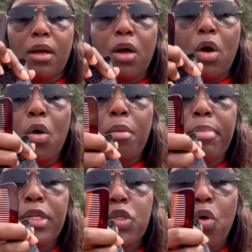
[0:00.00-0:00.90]
Comb
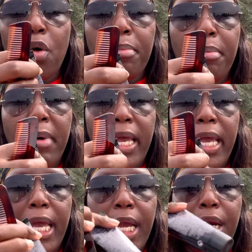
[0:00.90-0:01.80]
to comb my
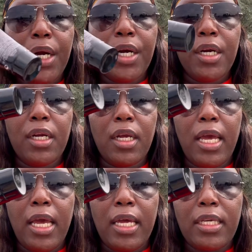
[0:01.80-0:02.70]
hair,
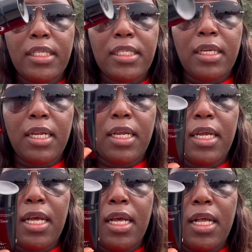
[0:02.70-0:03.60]
and
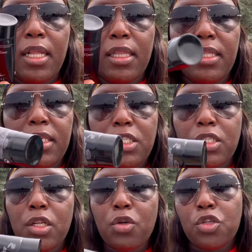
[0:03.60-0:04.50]
this
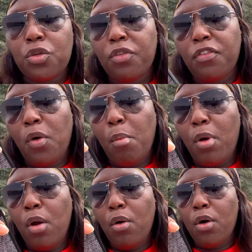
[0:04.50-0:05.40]
lotion from
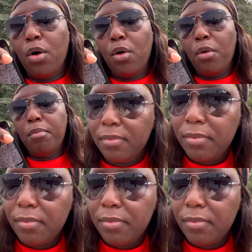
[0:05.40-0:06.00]
Lancome.